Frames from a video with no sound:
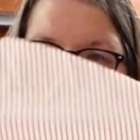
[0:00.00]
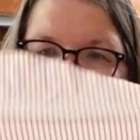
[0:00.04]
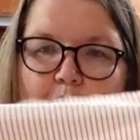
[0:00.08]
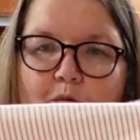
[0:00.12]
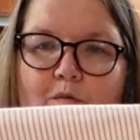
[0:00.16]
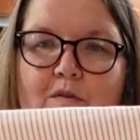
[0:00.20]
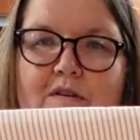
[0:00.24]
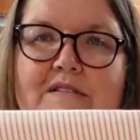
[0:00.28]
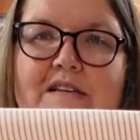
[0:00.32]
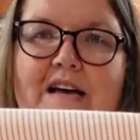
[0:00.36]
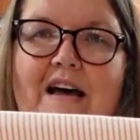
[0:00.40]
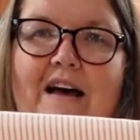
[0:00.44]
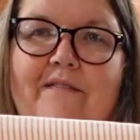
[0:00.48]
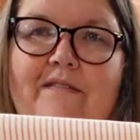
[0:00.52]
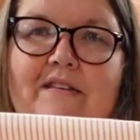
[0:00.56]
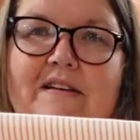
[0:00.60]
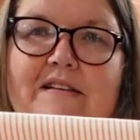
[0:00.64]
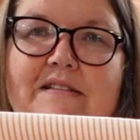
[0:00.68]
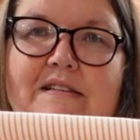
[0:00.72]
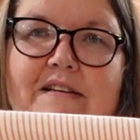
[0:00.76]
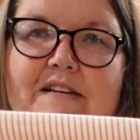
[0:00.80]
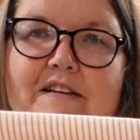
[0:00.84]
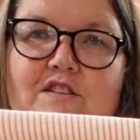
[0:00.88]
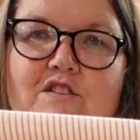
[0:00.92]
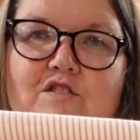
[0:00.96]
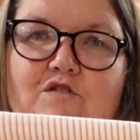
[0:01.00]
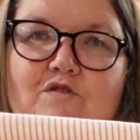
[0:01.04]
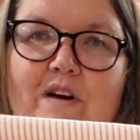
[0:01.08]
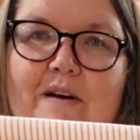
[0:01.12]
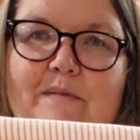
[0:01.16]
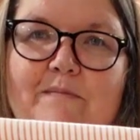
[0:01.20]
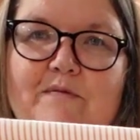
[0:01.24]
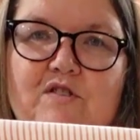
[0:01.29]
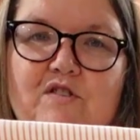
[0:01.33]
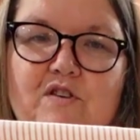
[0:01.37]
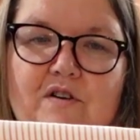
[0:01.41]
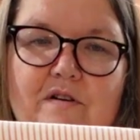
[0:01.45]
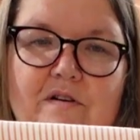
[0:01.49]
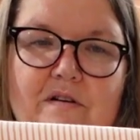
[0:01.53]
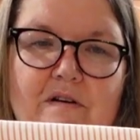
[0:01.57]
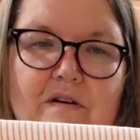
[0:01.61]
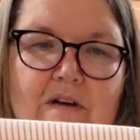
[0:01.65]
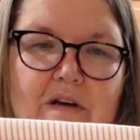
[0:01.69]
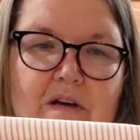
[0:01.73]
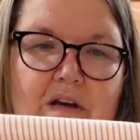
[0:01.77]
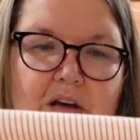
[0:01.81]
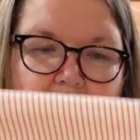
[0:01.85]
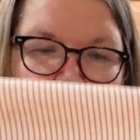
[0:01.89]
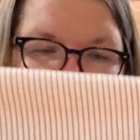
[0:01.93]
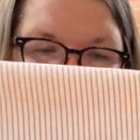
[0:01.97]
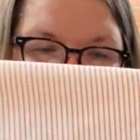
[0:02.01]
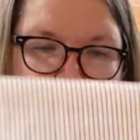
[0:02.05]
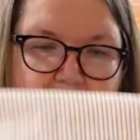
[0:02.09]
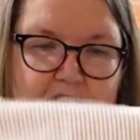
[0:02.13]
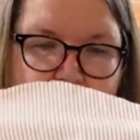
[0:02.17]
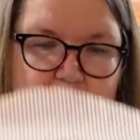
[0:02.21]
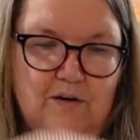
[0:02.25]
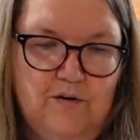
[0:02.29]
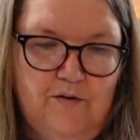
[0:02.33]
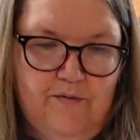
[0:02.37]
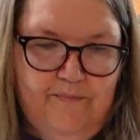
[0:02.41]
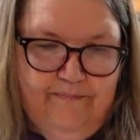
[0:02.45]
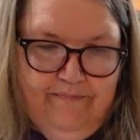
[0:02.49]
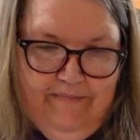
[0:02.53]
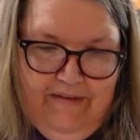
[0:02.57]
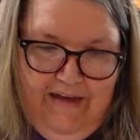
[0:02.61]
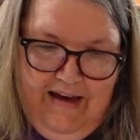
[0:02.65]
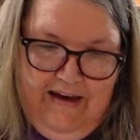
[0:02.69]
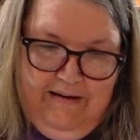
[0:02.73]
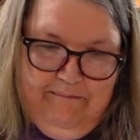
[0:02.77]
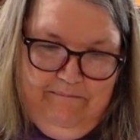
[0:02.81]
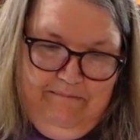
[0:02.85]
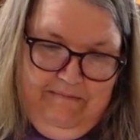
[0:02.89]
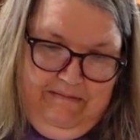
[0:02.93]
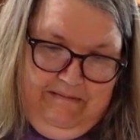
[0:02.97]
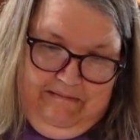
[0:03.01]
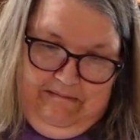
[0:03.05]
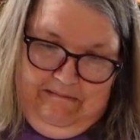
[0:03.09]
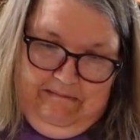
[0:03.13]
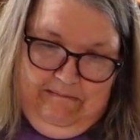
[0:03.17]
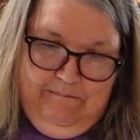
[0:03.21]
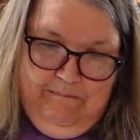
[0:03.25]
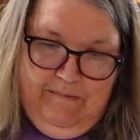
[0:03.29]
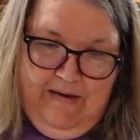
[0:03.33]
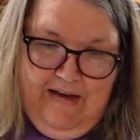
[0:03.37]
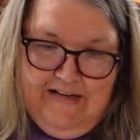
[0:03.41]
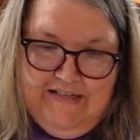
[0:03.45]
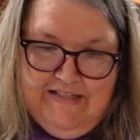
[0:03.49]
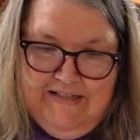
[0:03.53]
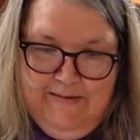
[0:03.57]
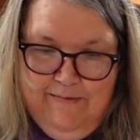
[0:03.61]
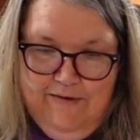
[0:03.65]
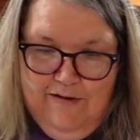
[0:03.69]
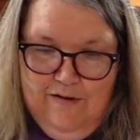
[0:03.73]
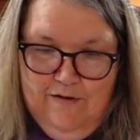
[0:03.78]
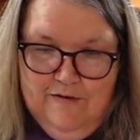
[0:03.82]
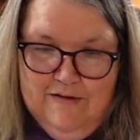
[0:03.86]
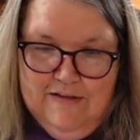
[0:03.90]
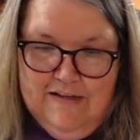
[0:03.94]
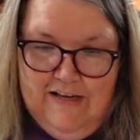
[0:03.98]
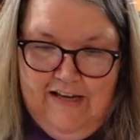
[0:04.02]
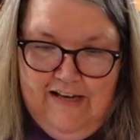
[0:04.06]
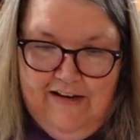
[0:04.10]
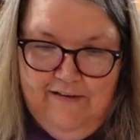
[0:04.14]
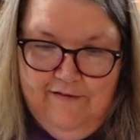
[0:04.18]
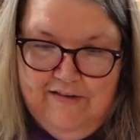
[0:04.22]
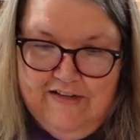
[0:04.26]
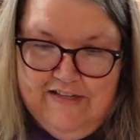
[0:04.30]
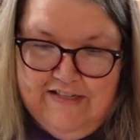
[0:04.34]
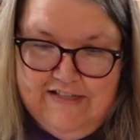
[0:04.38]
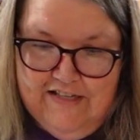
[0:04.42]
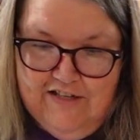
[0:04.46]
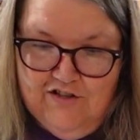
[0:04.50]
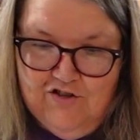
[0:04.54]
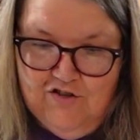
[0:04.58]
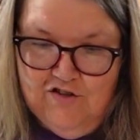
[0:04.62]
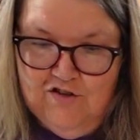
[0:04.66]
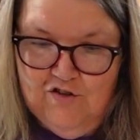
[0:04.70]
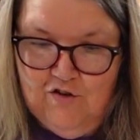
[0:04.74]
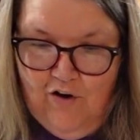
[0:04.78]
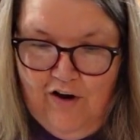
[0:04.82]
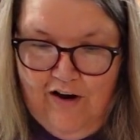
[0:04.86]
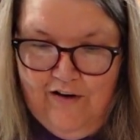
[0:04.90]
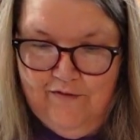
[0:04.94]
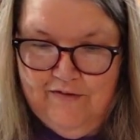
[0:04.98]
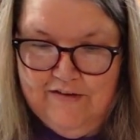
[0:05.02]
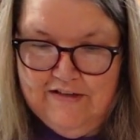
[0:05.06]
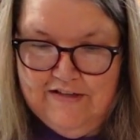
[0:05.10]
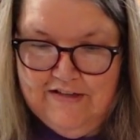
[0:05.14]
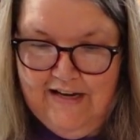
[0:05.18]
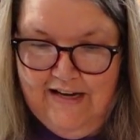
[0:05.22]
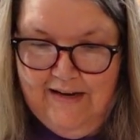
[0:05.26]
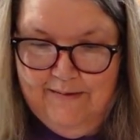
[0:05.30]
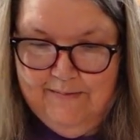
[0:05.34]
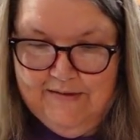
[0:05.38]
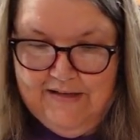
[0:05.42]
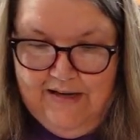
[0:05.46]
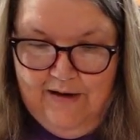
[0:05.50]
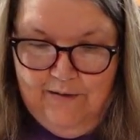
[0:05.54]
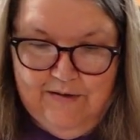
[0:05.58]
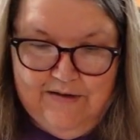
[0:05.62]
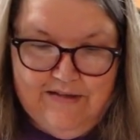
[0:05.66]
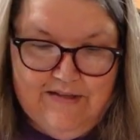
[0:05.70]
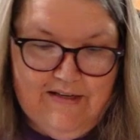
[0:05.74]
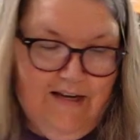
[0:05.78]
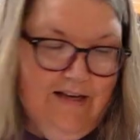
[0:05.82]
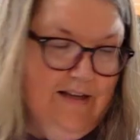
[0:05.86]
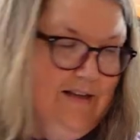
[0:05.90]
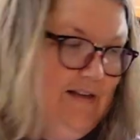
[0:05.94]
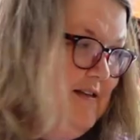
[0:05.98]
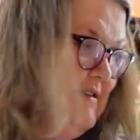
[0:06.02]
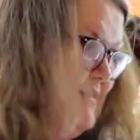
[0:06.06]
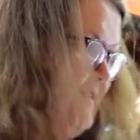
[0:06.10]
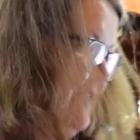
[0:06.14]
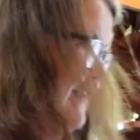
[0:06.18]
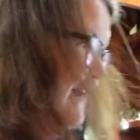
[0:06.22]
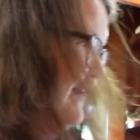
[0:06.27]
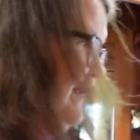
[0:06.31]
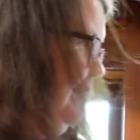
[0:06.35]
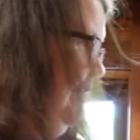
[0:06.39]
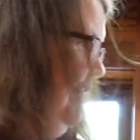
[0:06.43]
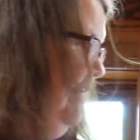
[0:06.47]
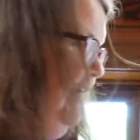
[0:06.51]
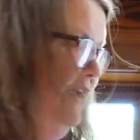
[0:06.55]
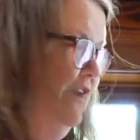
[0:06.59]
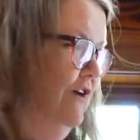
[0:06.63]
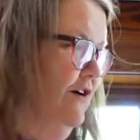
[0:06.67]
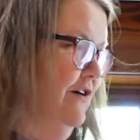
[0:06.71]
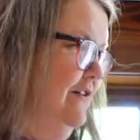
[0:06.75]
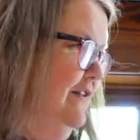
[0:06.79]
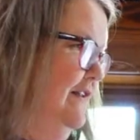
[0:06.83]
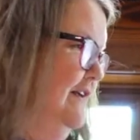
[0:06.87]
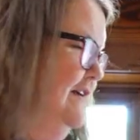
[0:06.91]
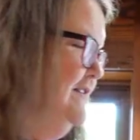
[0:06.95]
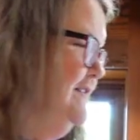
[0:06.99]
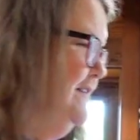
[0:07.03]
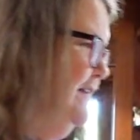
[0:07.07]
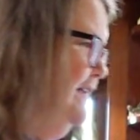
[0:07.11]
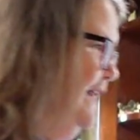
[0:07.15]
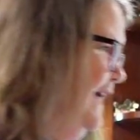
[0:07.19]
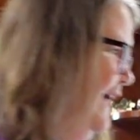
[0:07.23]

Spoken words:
was obviously a striped shirt. So I make some of those kind of decisions. Oftentimes I would take this and I'm going to iron this, and